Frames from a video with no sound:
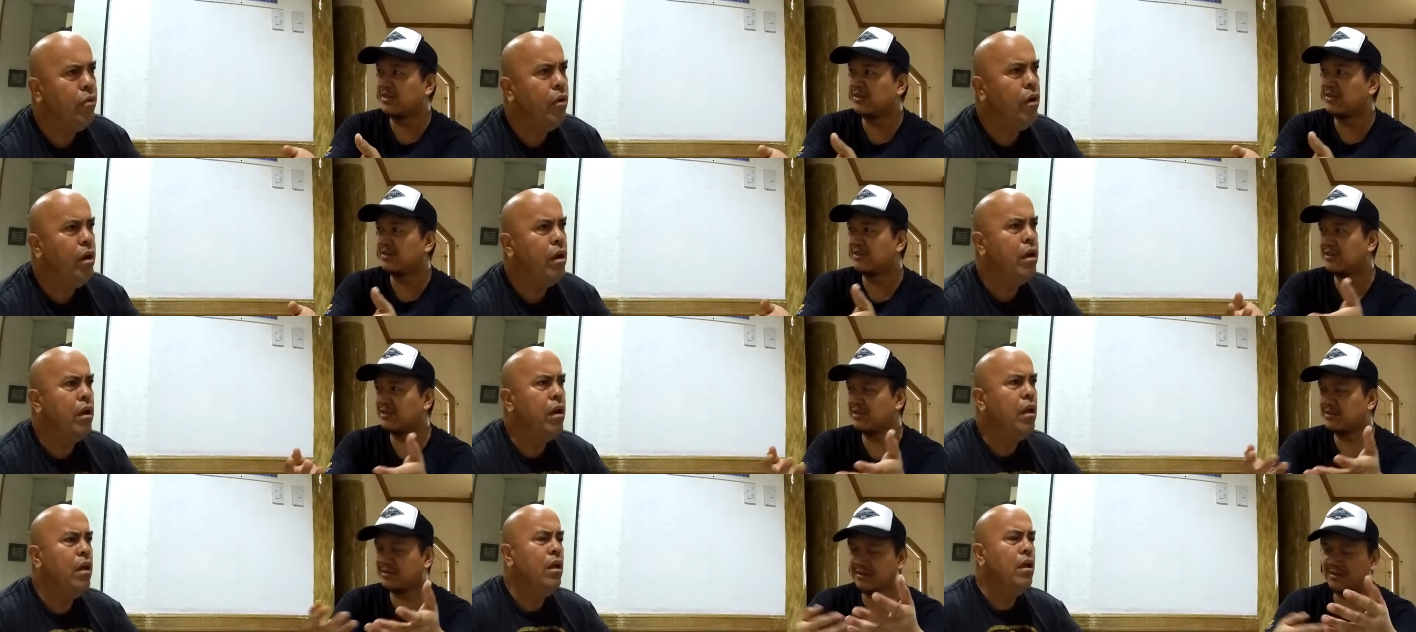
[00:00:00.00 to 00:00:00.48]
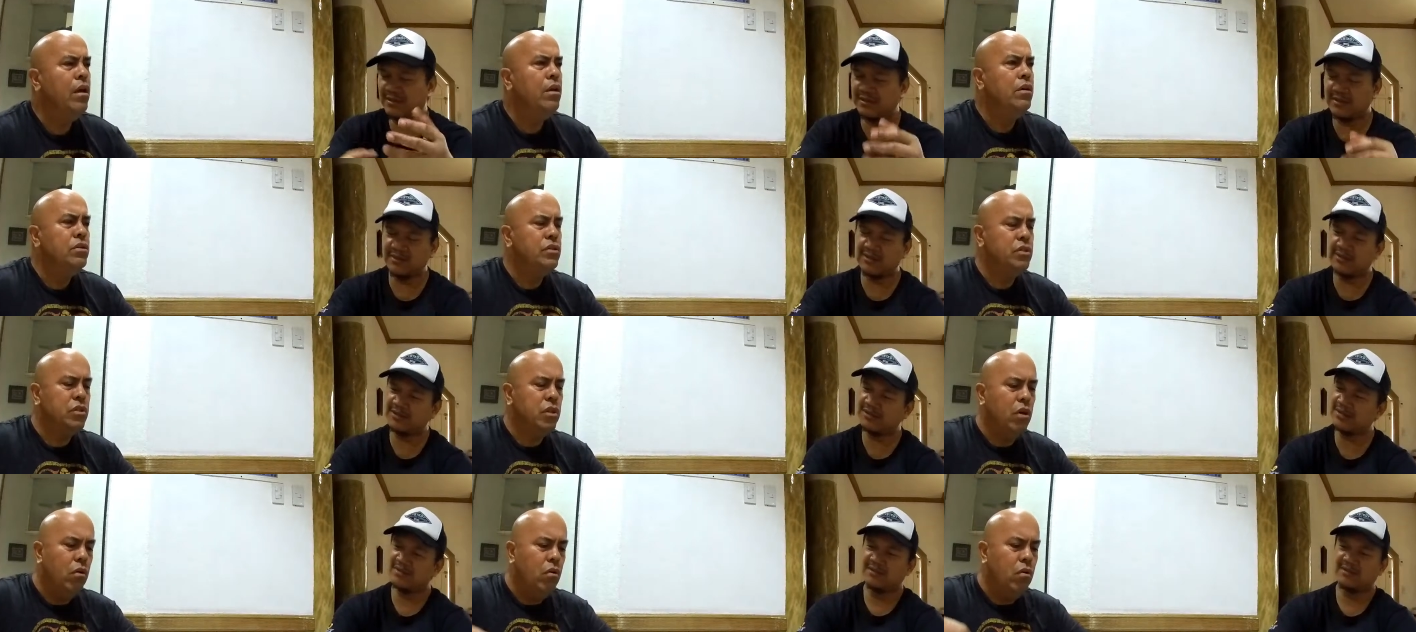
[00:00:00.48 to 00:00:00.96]
Speaker 1: Right.
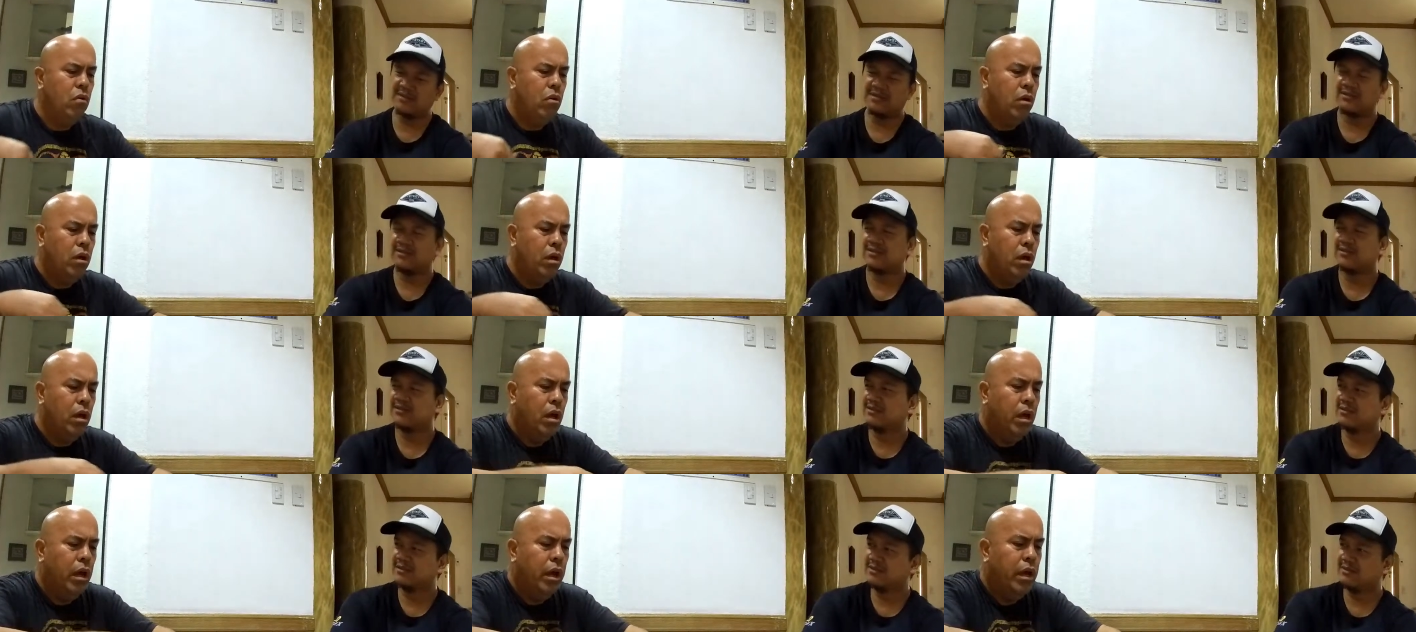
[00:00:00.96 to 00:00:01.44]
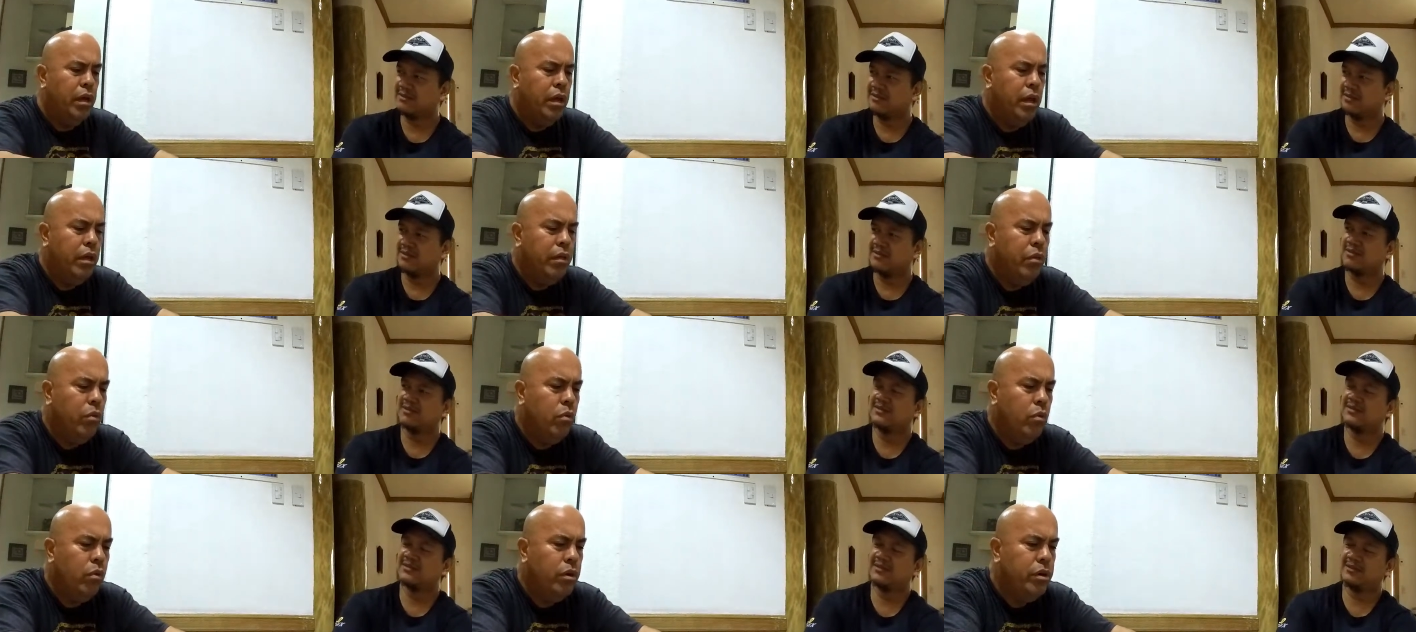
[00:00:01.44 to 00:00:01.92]
so, in
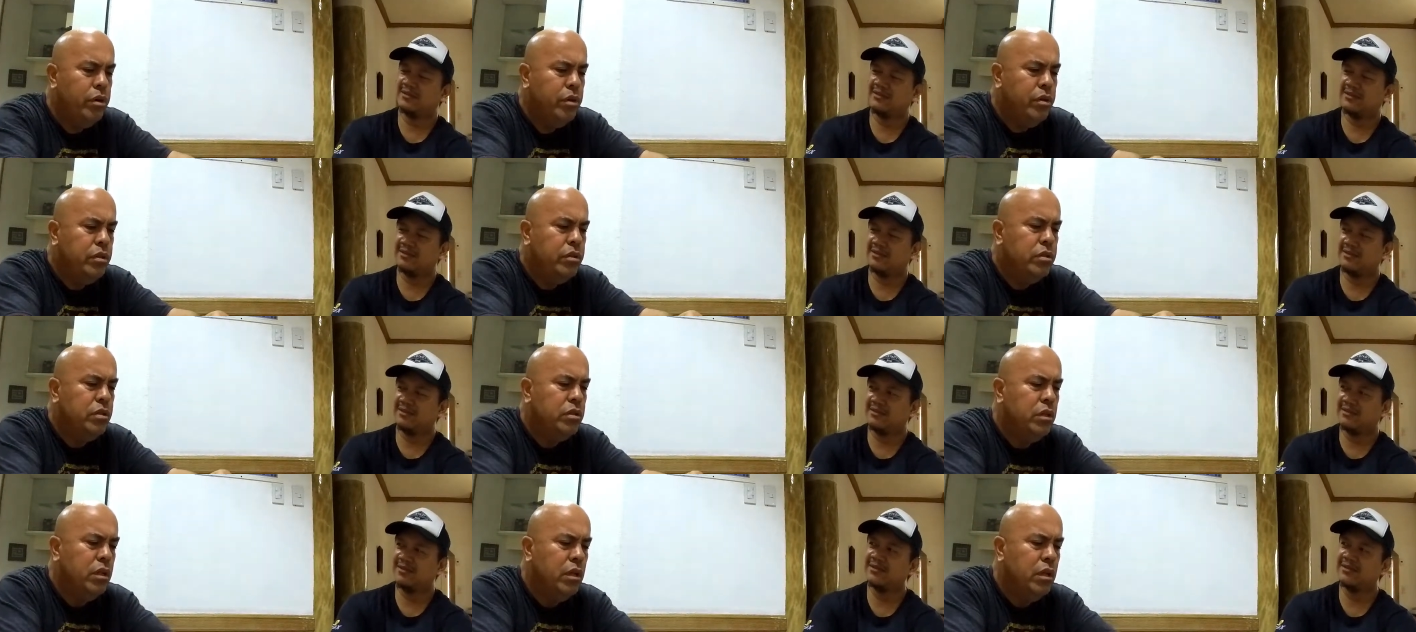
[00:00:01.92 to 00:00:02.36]
other words,